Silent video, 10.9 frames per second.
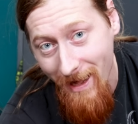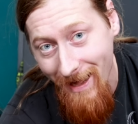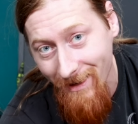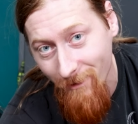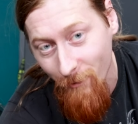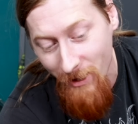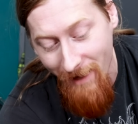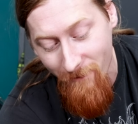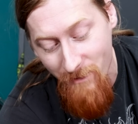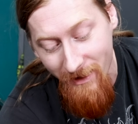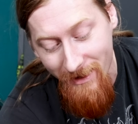it would
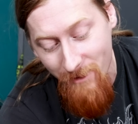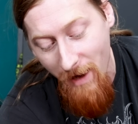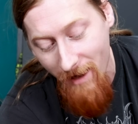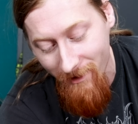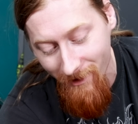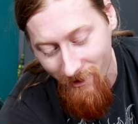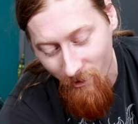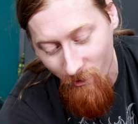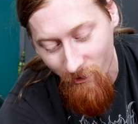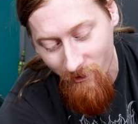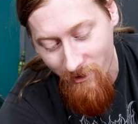have been smarter
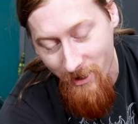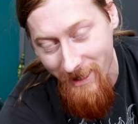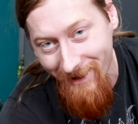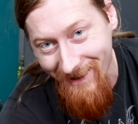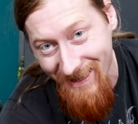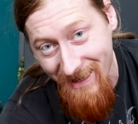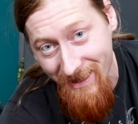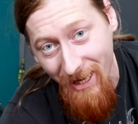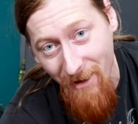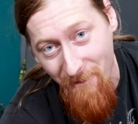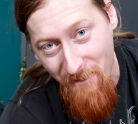to drill
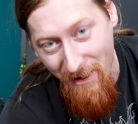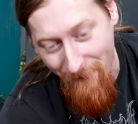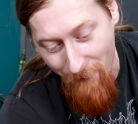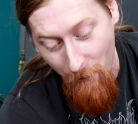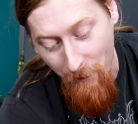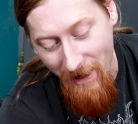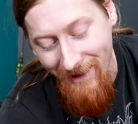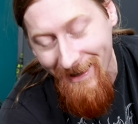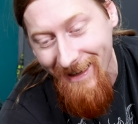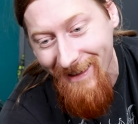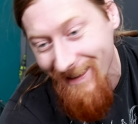this before
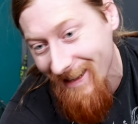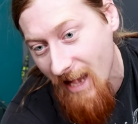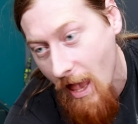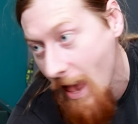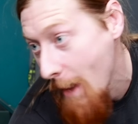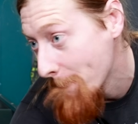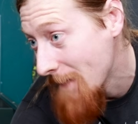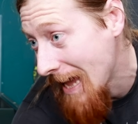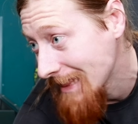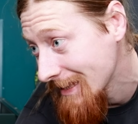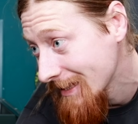painting,
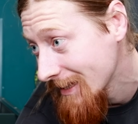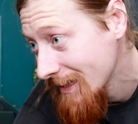but